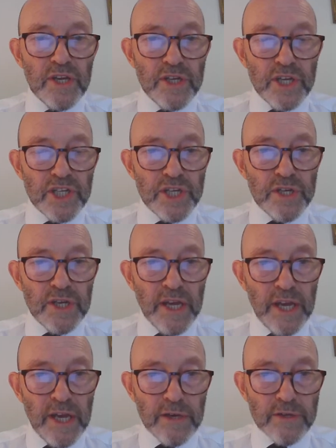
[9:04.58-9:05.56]
initiate
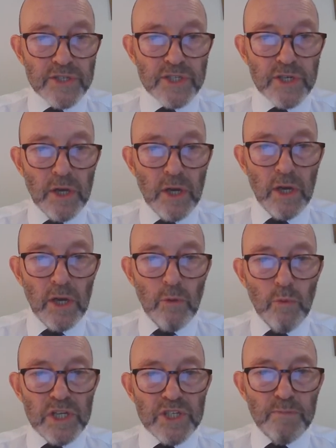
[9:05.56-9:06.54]
hears,
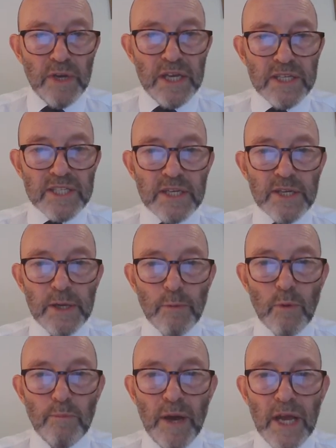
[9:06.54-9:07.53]
which means that he
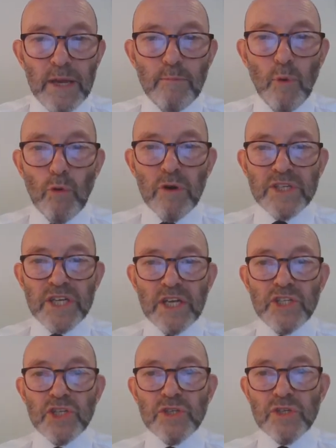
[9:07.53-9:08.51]
will pay more
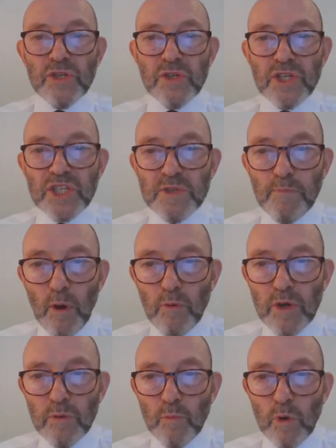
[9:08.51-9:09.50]
attention to the
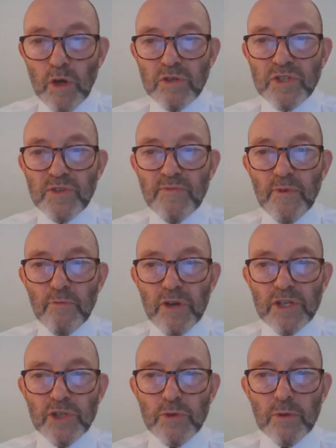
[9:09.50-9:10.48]
spoken words of the
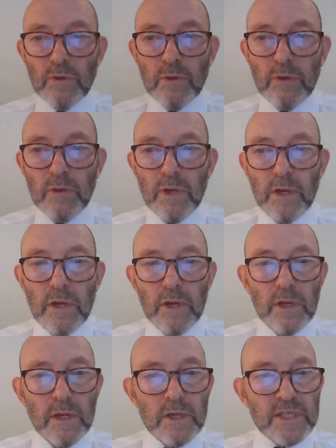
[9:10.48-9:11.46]
ritual.
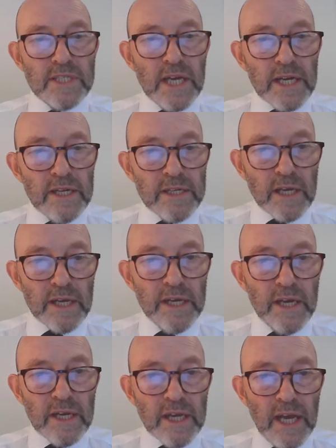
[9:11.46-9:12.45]

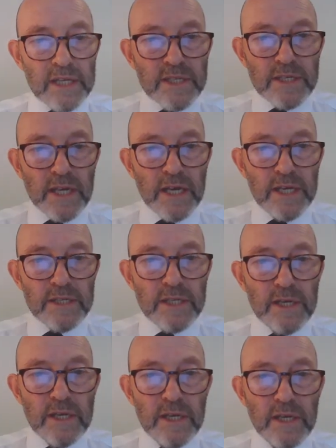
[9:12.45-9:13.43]
Secondly, a candidate
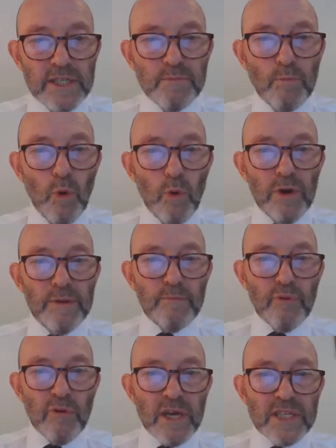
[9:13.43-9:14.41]
is more
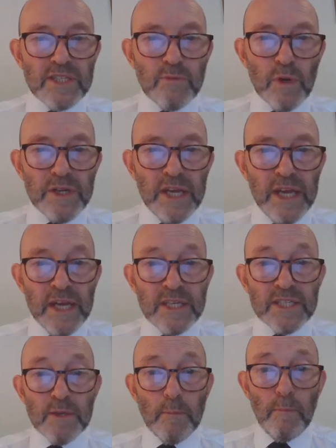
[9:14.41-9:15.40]
impressed when he
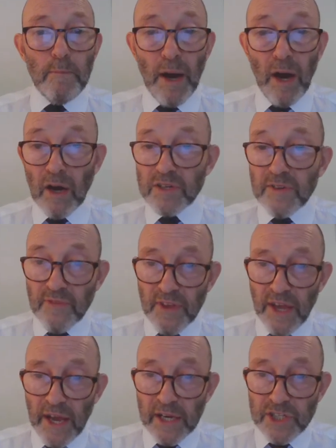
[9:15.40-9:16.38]
is part of
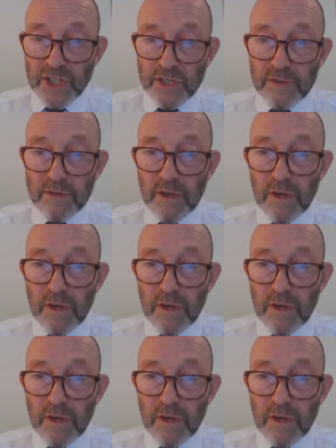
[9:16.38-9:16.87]
the action.